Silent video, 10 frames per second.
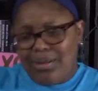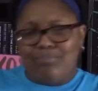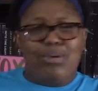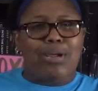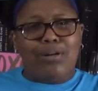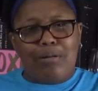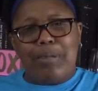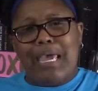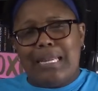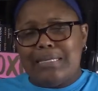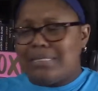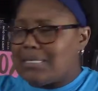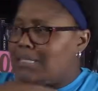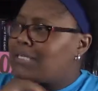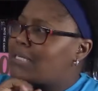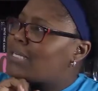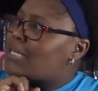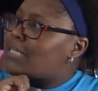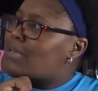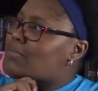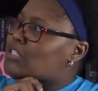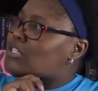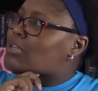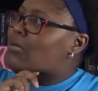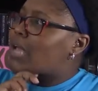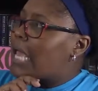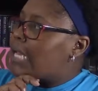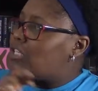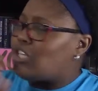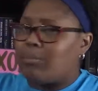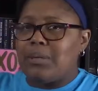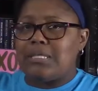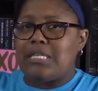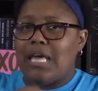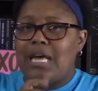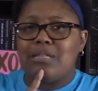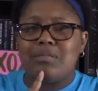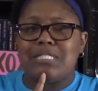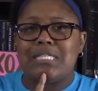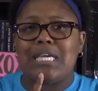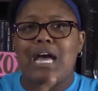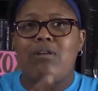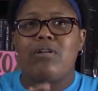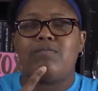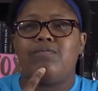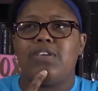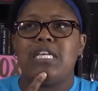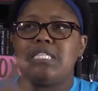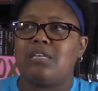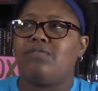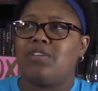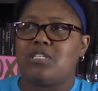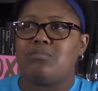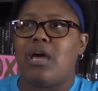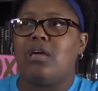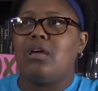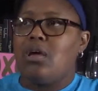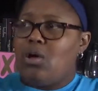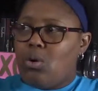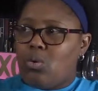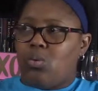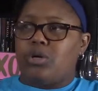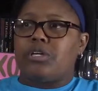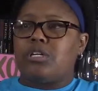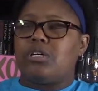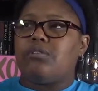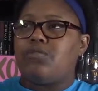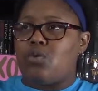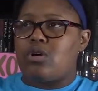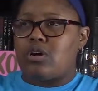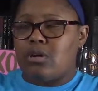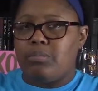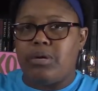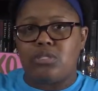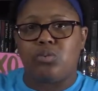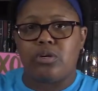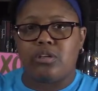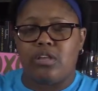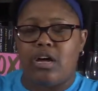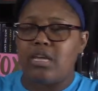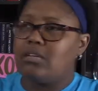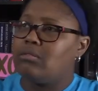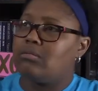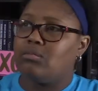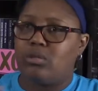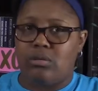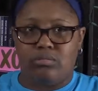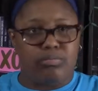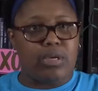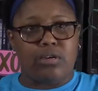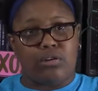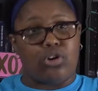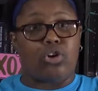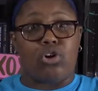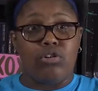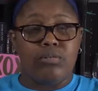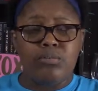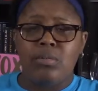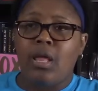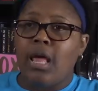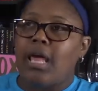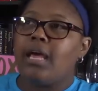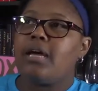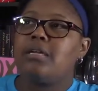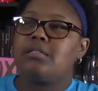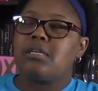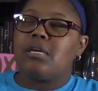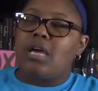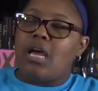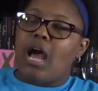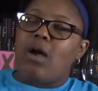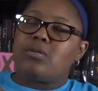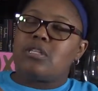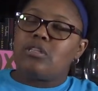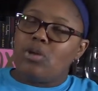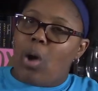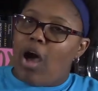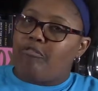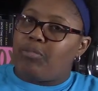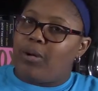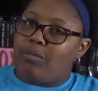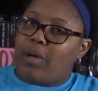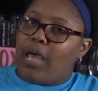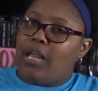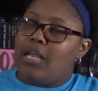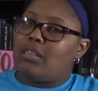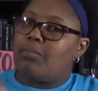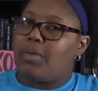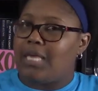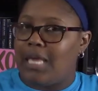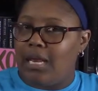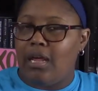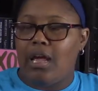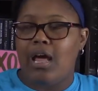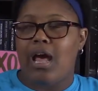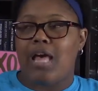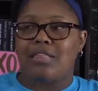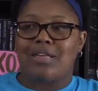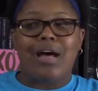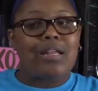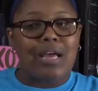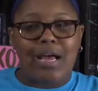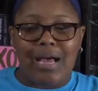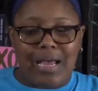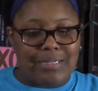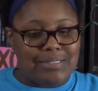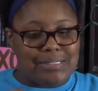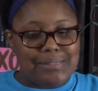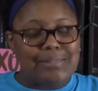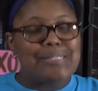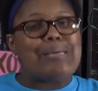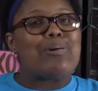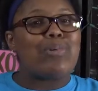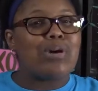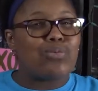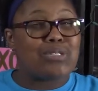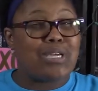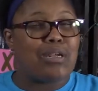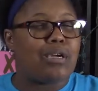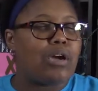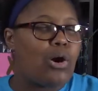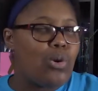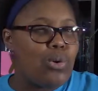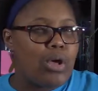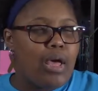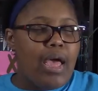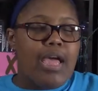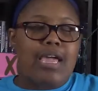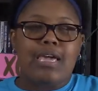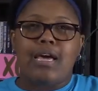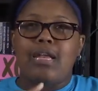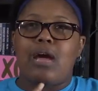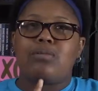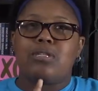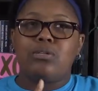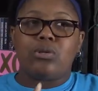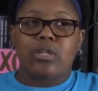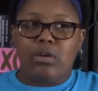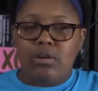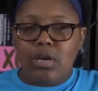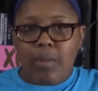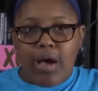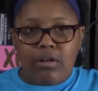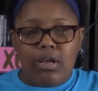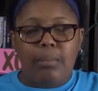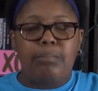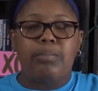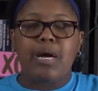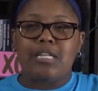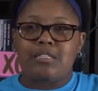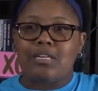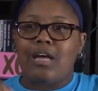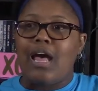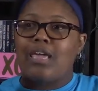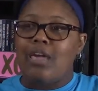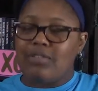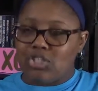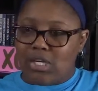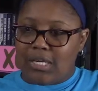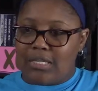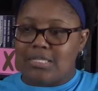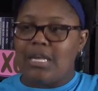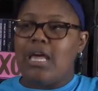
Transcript: Big Girl Panties. Let me just go ahead and jump into that. Let me see how it fits. It fits my word for Buzzwordathon with big girl. And I was a little off put by it in the beginning. I thought I didn't know where it was going to go. And I was a little leery about it. But I gave it a chance.